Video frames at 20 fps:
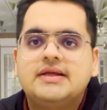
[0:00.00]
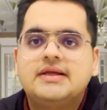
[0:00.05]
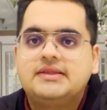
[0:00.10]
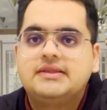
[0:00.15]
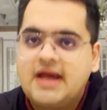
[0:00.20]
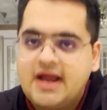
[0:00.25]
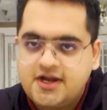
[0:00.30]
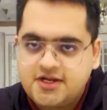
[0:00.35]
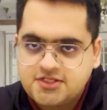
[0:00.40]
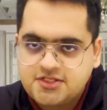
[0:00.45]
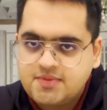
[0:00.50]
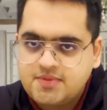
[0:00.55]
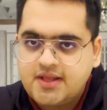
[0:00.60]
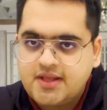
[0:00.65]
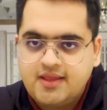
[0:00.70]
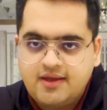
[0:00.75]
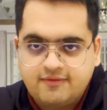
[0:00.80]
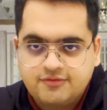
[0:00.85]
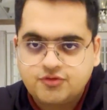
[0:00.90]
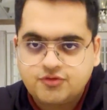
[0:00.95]
That is why
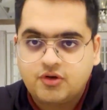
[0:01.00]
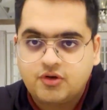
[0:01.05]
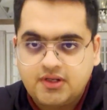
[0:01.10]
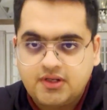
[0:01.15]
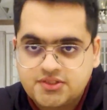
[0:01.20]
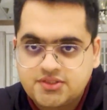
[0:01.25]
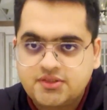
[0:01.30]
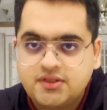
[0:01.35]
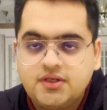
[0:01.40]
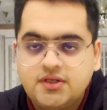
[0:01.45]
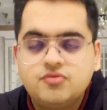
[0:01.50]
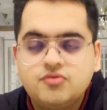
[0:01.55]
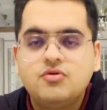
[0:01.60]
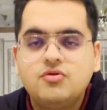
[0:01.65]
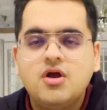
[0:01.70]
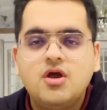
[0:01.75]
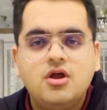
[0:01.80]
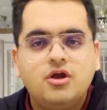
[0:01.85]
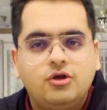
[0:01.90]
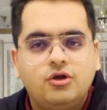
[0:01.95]
they have shortlisted
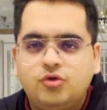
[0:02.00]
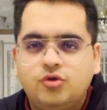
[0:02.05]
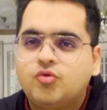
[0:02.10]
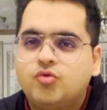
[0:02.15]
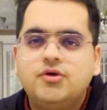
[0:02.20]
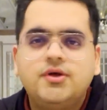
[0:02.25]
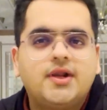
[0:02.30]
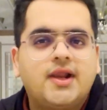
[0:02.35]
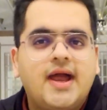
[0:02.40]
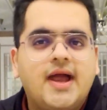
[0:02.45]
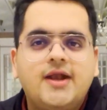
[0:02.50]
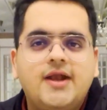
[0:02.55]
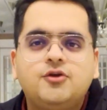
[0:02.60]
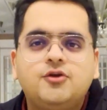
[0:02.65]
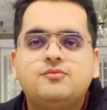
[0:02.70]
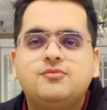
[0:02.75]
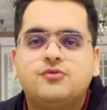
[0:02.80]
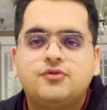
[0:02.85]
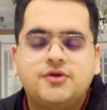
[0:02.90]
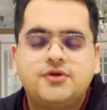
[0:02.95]
you. Don't try to
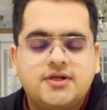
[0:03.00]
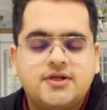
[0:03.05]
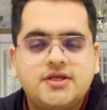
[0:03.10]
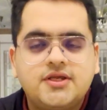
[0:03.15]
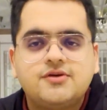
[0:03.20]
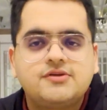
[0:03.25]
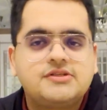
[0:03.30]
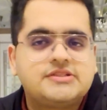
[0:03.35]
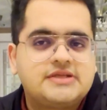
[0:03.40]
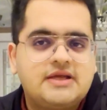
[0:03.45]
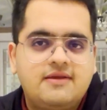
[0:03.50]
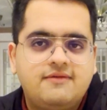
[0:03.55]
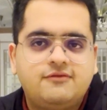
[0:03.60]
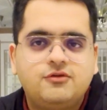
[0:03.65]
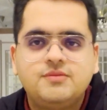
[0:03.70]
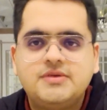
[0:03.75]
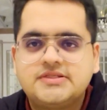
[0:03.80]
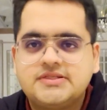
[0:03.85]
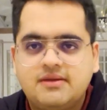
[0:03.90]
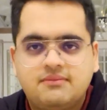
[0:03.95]
portray yourself
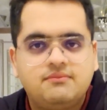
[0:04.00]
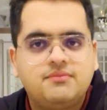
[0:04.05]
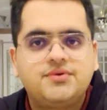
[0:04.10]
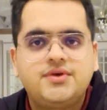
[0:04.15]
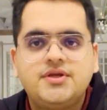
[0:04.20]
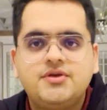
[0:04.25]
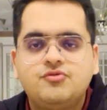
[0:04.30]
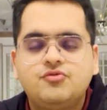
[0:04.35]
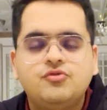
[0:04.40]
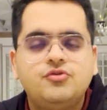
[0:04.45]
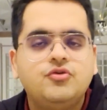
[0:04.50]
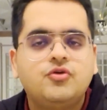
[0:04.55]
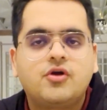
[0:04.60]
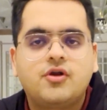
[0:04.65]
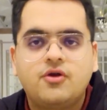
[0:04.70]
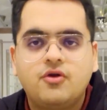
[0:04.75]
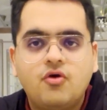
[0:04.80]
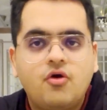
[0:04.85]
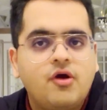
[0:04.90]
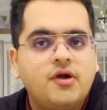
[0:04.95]
to be somebody who you are
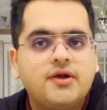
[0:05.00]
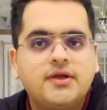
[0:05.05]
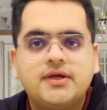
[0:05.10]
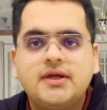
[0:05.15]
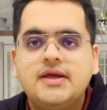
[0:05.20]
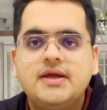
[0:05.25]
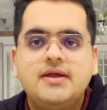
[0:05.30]
not.